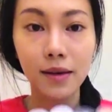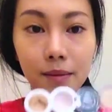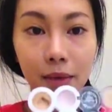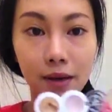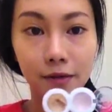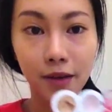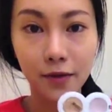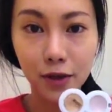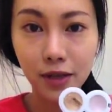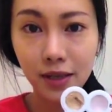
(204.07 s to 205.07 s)
my
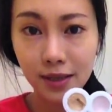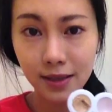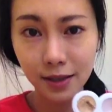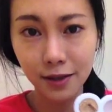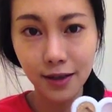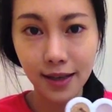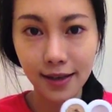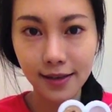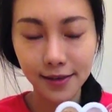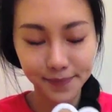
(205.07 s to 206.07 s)
favorite concealer
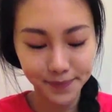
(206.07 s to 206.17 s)
kit,